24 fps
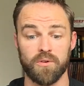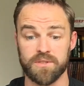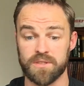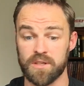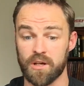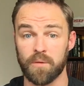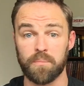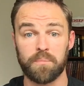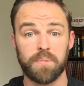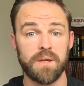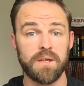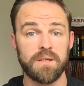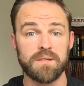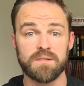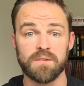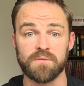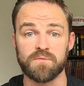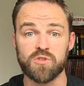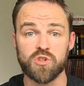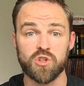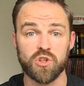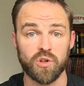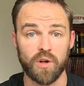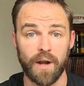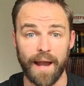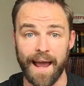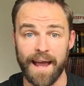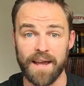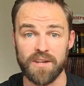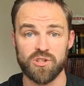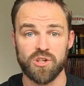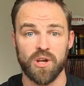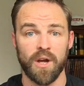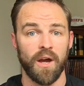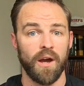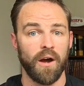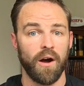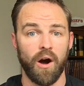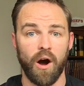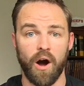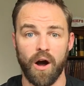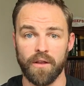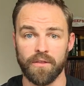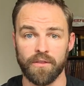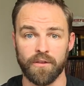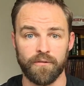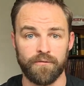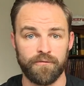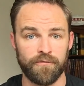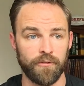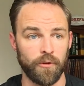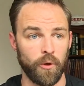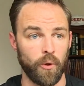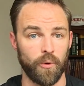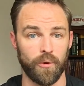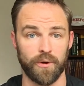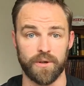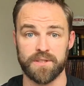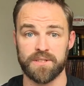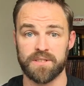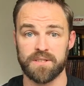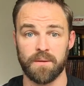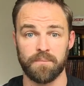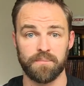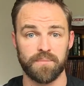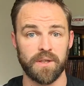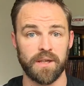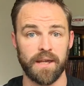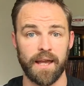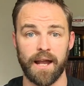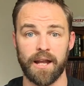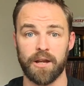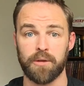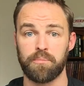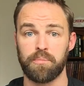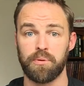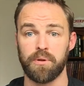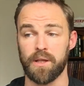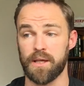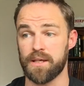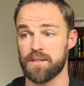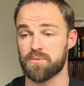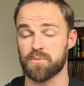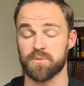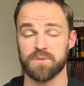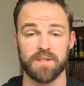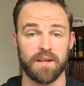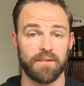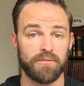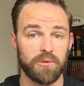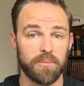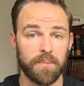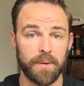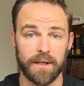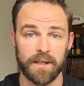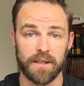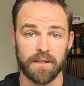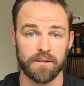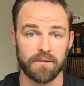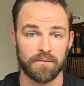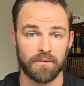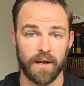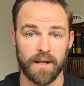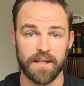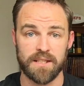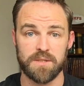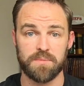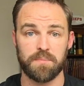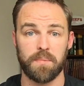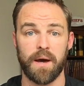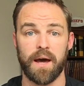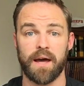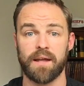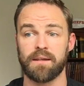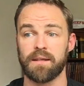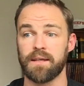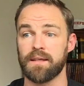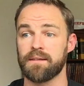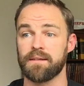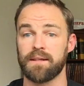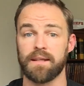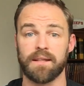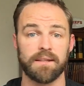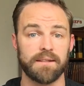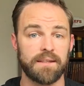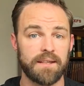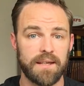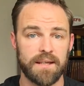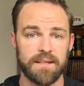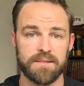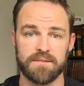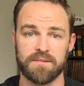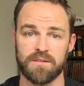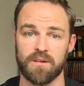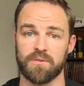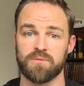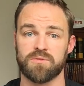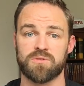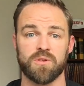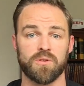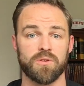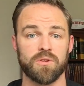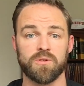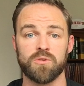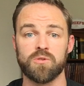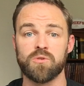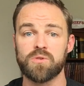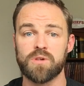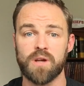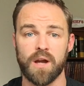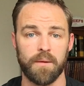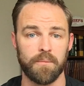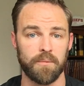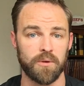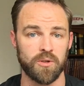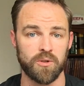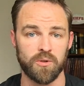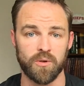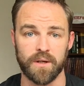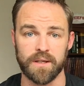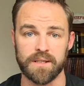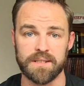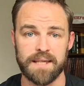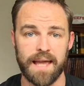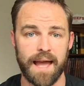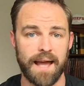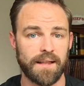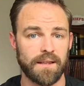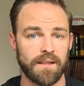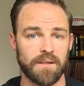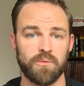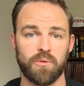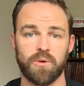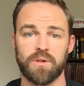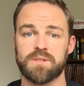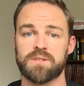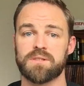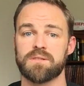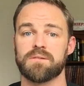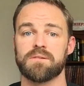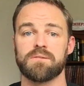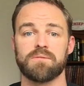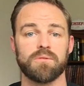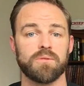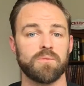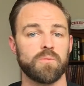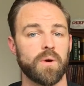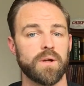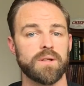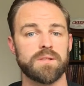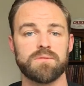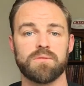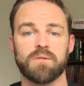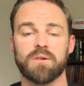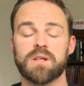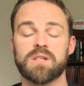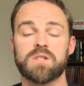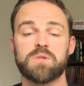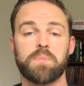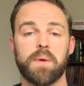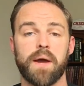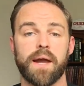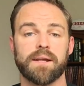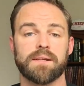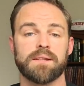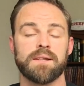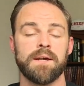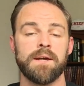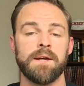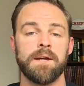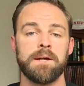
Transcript: Is there a piece of trash on the floor? Is something out of place? Was everybody in the right spot in Kids Zone so the newcomer knew exactly what to do and what to expect?